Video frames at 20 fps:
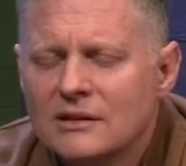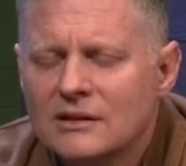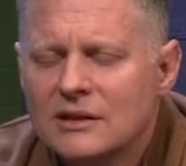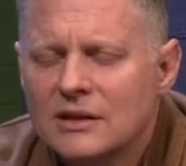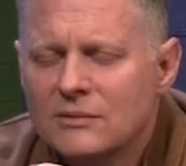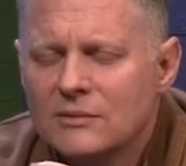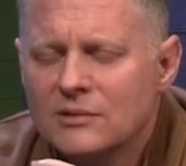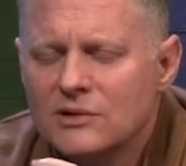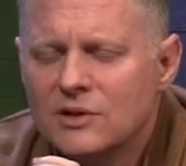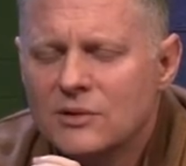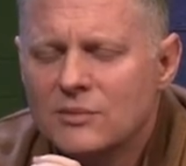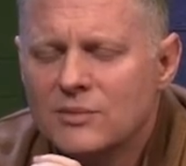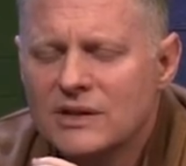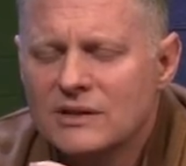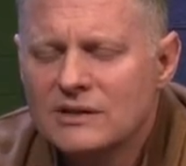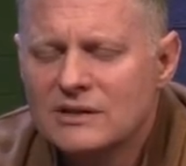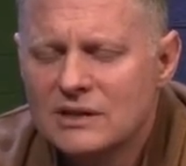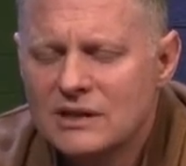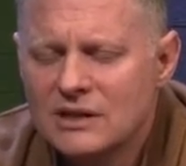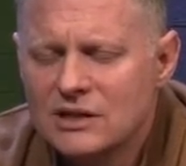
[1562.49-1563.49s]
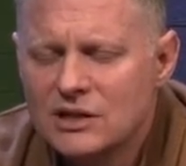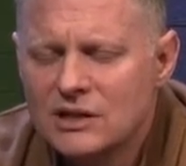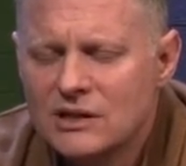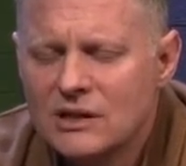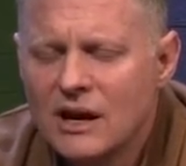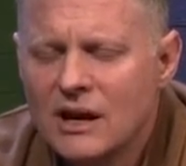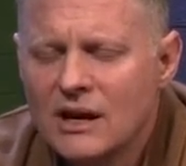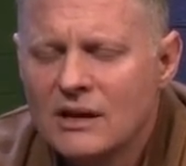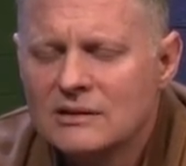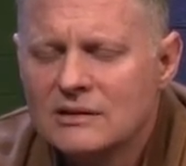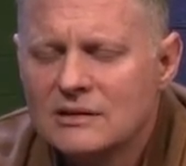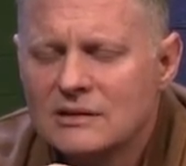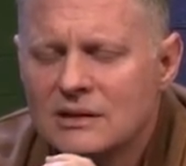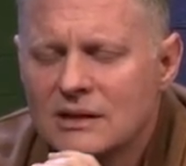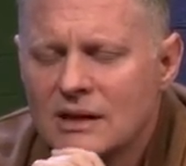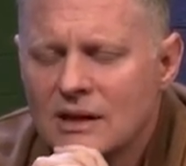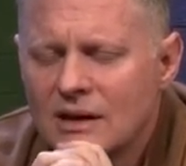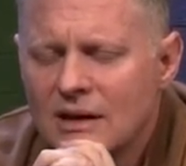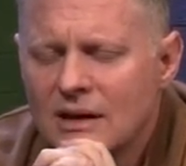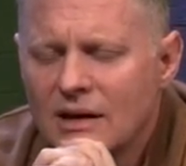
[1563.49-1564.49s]
to to position us.
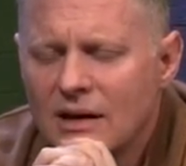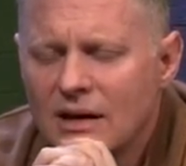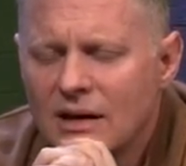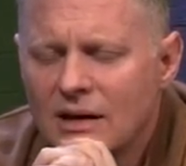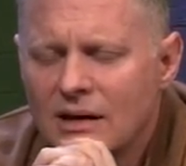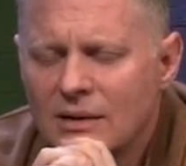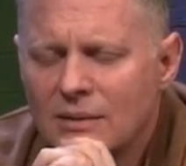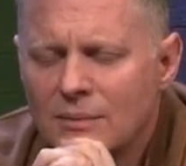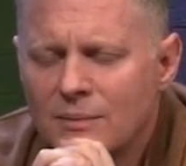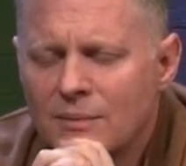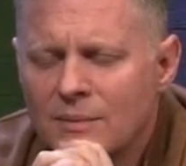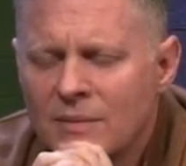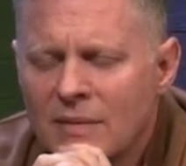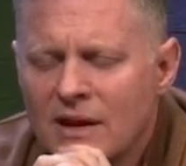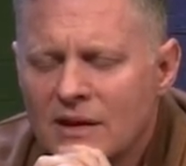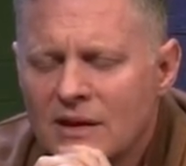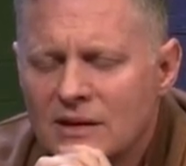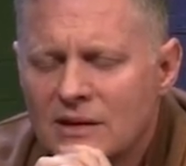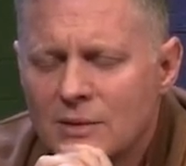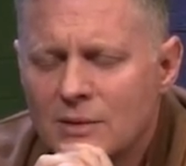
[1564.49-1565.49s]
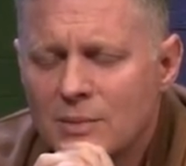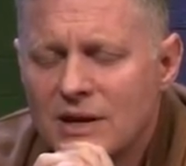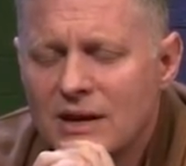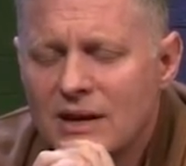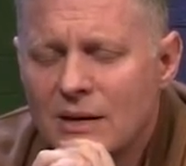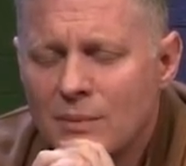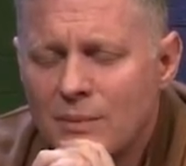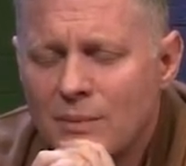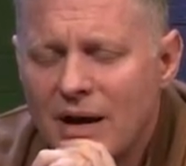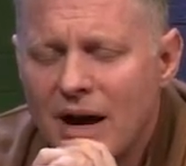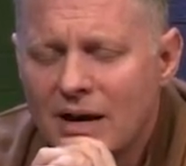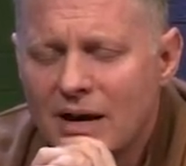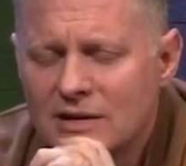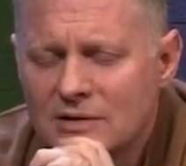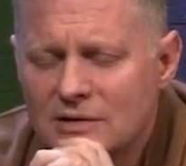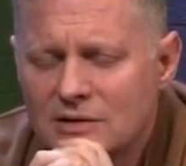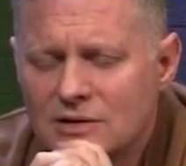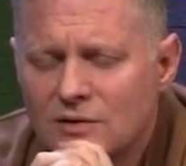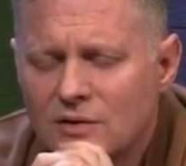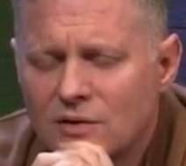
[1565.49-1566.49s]
Um, to be
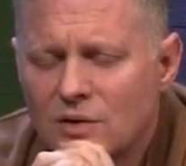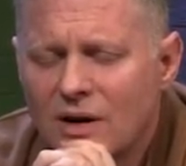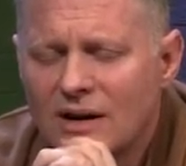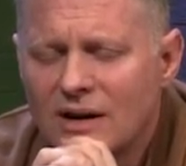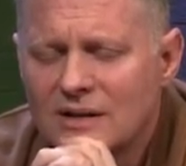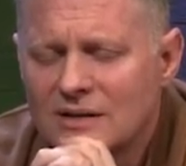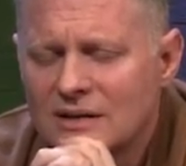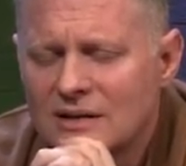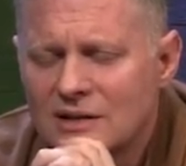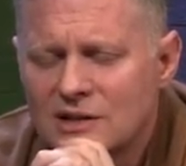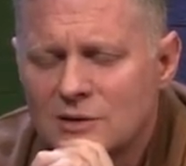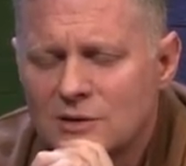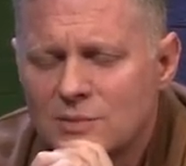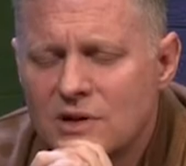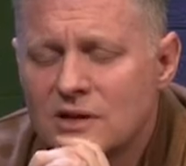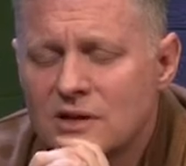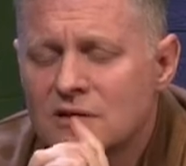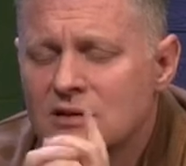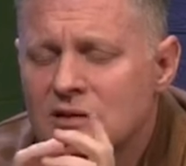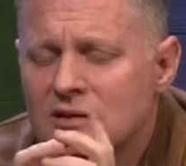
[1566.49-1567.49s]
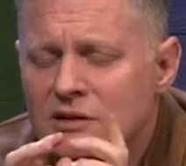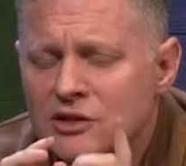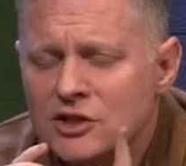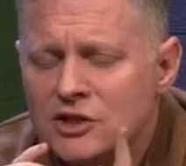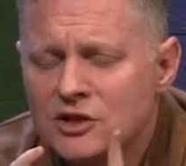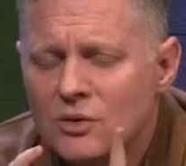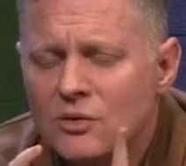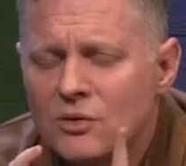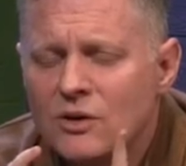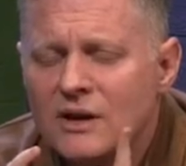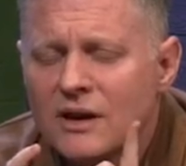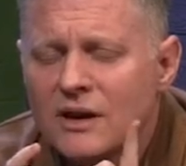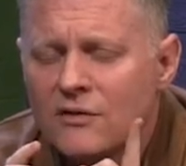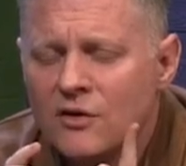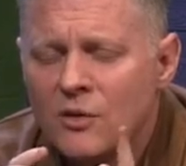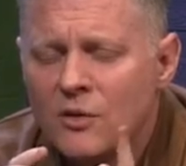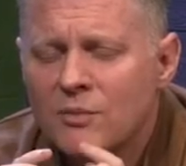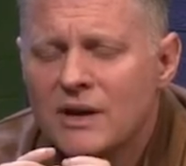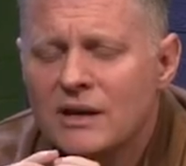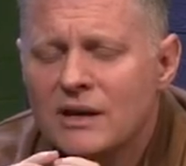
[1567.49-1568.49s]
ambassadors of Christ and experience the joy of
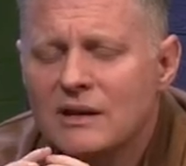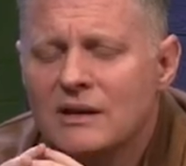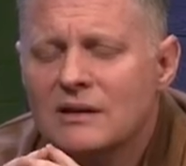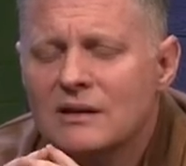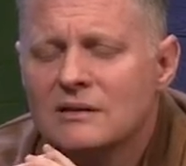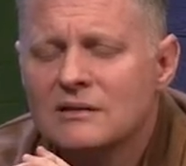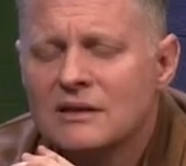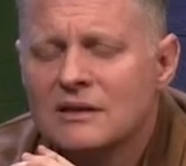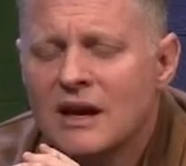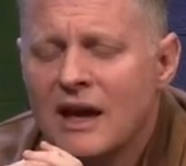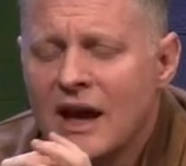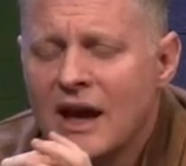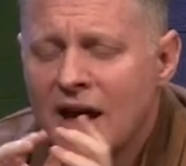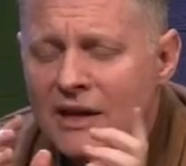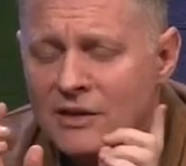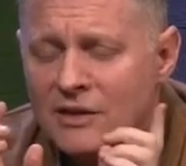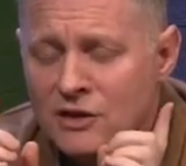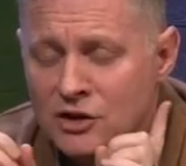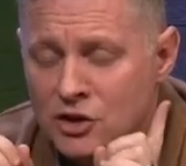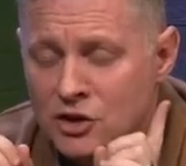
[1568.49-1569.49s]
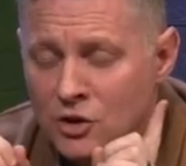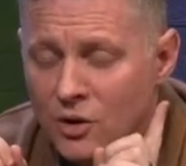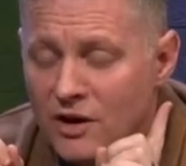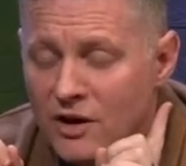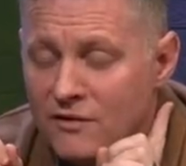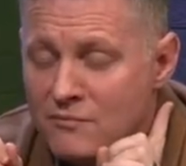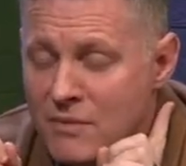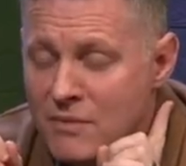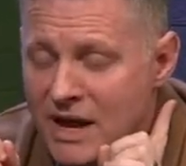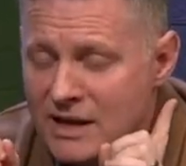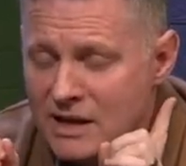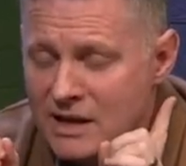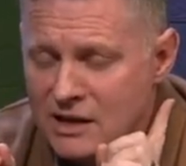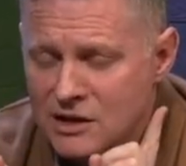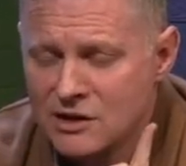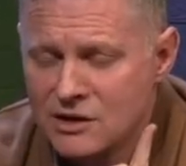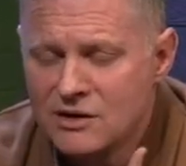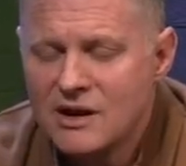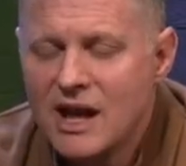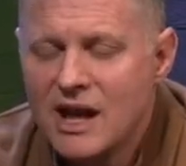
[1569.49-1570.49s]
obedience and the joy of making
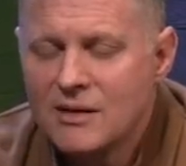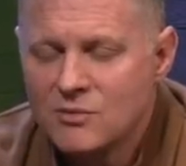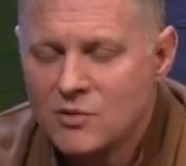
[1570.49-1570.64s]
your name